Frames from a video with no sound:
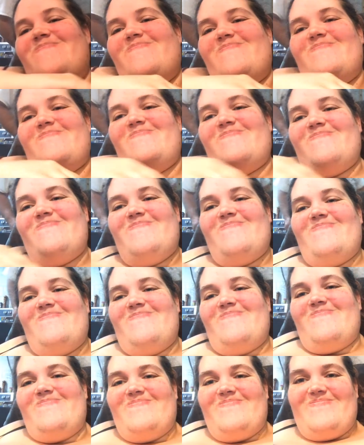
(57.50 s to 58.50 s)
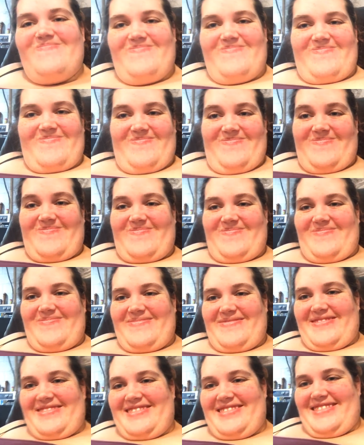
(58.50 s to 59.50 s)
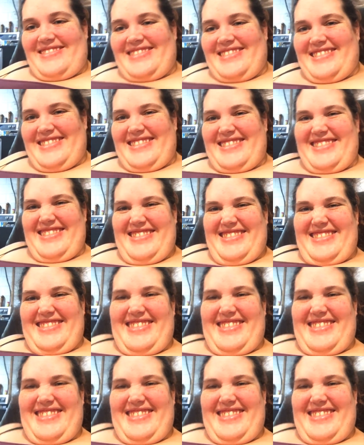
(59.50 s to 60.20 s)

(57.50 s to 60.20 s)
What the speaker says: (no one is talking)